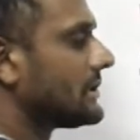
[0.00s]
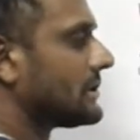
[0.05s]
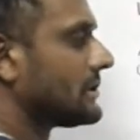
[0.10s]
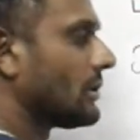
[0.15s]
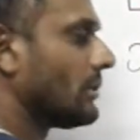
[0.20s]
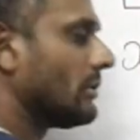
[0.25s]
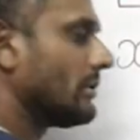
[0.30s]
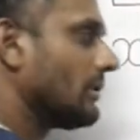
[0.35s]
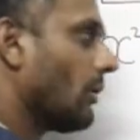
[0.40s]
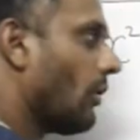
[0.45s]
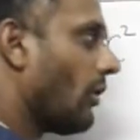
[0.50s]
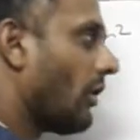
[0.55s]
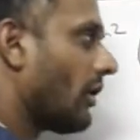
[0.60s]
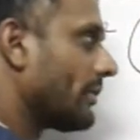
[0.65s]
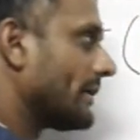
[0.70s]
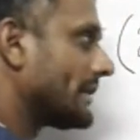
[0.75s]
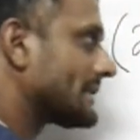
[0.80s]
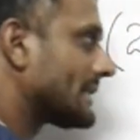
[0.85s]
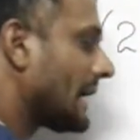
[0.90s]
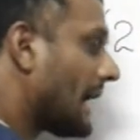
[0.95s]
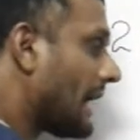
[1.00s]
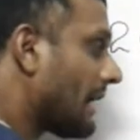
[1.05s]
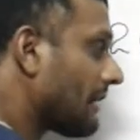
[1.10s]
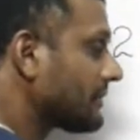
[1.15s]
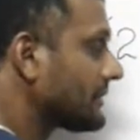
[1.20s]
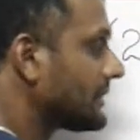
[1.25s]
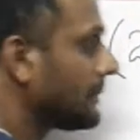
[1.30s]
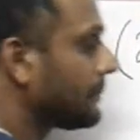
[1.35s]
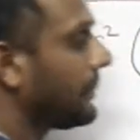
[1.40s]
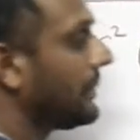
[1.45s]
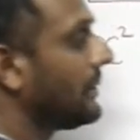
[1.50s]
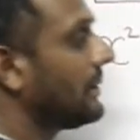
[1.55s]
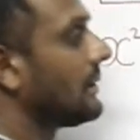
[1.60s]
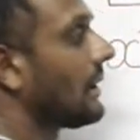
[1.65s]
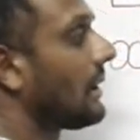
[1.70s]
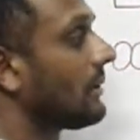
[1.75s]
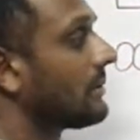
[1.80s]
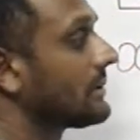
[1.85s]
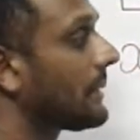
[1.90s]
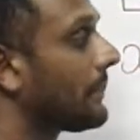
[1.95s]
you don't always have to
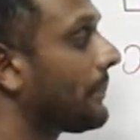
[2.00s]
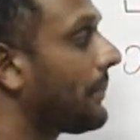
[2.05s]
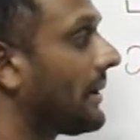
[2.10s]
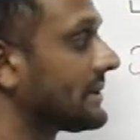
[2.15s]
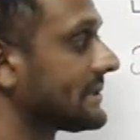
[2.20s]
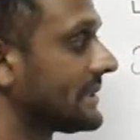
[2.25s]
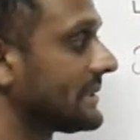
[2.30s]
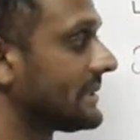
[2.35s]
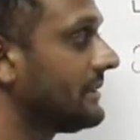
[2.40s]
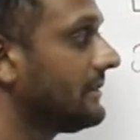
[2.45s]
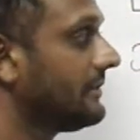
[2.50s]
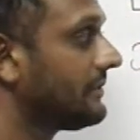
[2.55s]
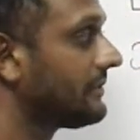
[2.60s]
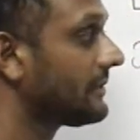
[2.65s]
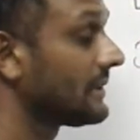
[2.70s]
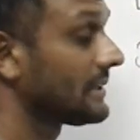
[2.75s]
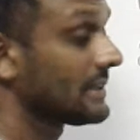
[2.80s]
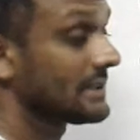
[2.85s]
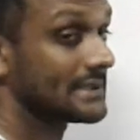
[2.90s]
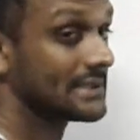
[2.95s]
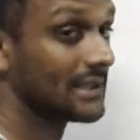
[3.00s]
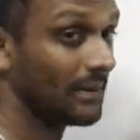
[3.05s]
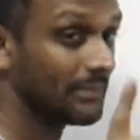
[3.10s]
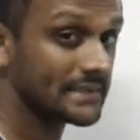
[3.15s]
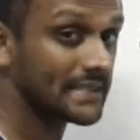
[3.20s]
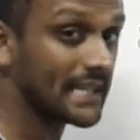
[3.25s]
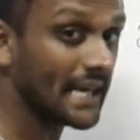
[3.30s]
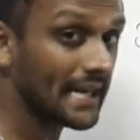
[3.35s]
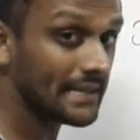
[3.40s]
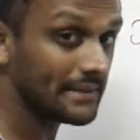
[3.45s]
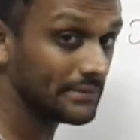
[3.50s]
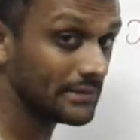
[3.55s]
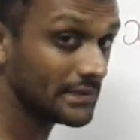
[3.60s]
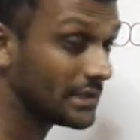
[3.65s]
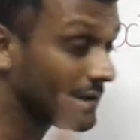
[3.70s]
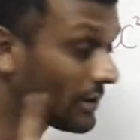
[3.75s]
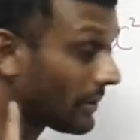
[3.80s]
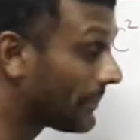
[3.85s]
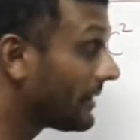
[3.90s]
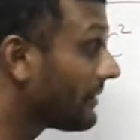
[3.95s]
pull out a positive. Sometimes
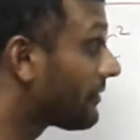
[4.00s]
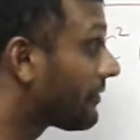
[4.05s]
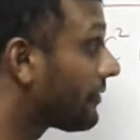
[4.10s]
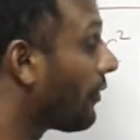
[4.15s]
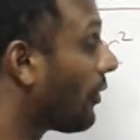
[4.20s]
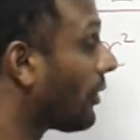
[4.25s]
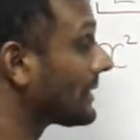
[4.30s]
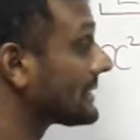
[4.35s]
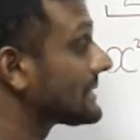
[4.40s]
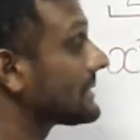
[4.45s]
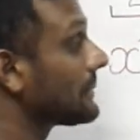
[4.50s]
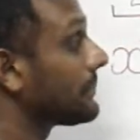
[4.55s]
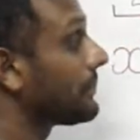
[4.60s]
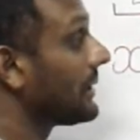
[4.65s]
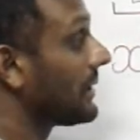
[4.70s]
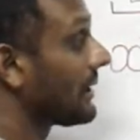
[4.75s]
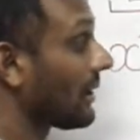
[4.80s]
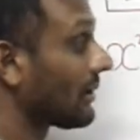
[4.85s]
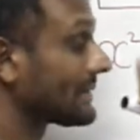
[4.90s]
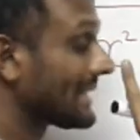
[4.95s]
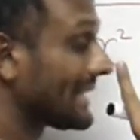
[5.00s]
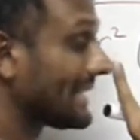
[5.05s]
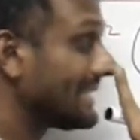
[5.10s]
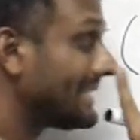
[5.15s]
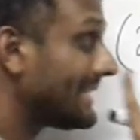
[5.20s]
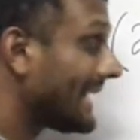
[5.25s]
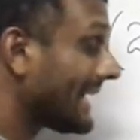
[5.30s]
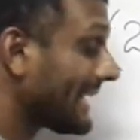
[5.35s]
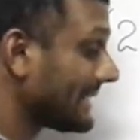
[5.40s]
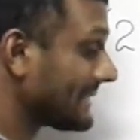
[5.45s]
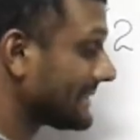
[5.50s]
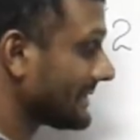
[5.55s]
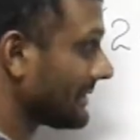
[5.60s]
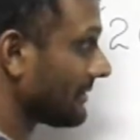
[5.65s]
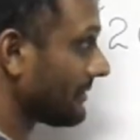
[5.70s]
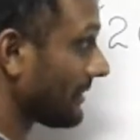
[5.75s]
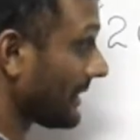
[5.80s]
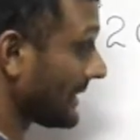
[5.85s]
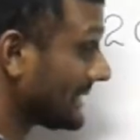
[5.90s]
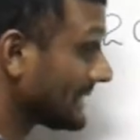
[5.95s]
you will be forced to pull out a
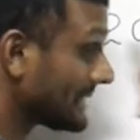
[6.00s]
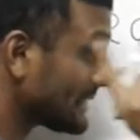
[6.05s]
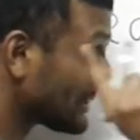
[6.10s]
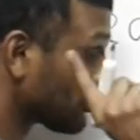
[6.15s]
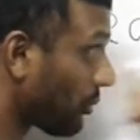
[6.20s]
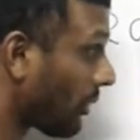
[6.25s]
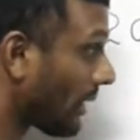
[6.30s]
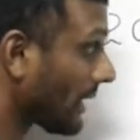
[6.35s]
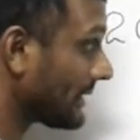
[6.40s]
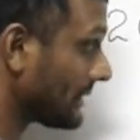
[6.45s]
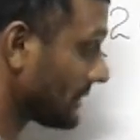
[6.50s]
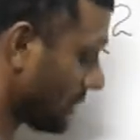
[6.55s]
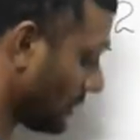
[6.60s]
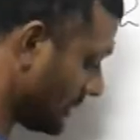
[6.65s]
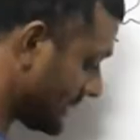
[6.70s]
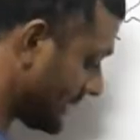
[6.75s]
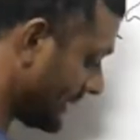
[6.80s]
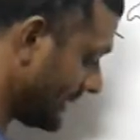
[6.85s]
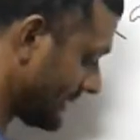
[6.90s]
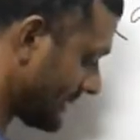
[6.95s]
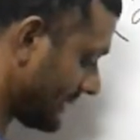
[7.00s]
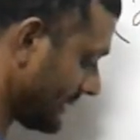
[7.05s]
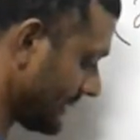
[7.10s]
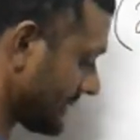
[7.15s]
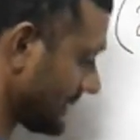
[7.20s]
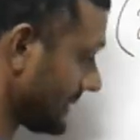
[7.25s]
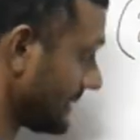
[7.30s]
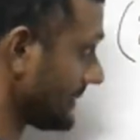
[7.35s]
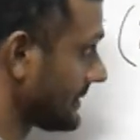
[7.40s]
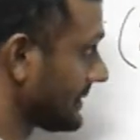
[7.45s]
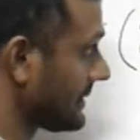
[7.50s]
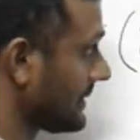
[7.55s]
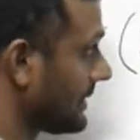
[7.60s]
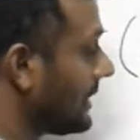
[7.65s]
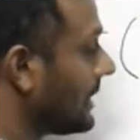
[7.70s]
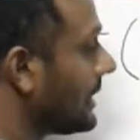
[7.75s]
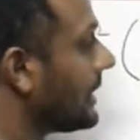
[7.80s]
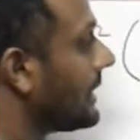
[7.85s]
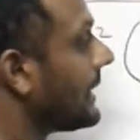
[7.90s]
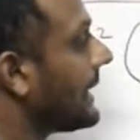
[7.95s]
negative, and this is one of those instances.
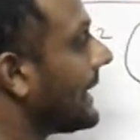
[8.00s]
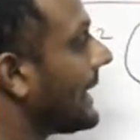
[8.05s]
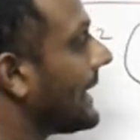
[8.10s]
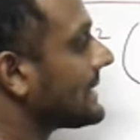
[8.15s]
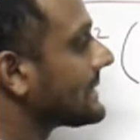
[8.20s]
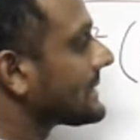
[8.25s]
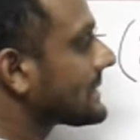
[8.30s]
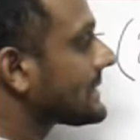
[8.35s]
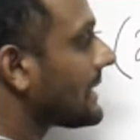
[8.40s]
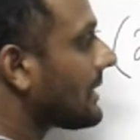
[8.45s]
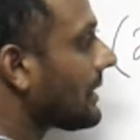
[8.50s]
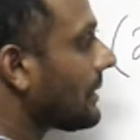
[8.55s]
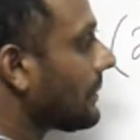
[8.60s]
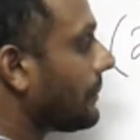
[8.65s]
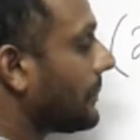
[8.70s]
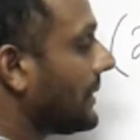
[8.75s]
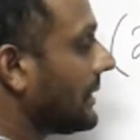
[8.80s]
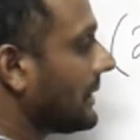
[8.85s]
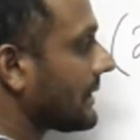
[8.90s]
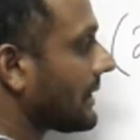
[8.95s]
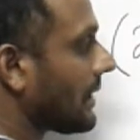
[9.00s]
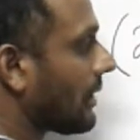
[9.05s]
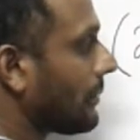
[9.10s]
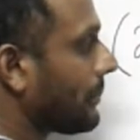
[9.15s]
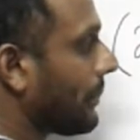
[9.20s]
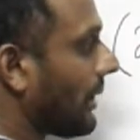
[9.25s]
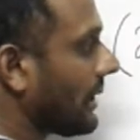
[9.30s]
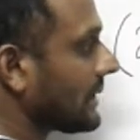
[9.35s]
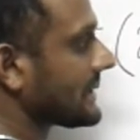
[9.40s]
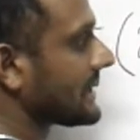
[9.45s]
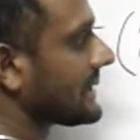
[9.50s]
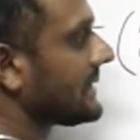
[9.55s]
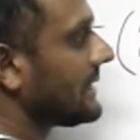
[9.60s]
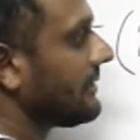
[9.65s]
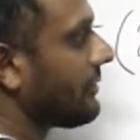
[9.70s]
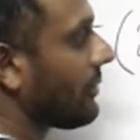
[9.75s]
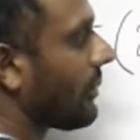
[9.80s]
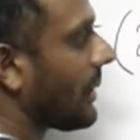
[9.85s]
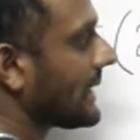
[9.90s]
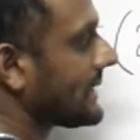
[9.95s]
Instead of pulling out
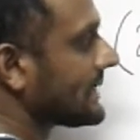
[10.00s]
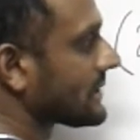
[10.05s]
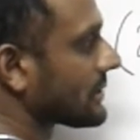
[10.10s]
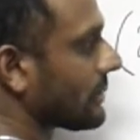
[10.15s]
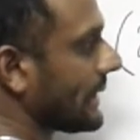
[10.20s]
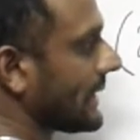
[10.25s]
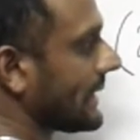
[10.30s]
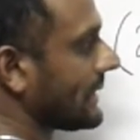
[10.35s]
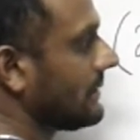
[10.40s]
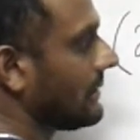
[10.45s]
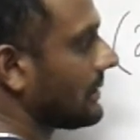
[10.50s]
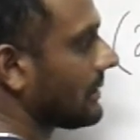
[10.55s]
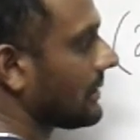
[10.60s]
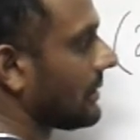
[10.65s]
positive y squared,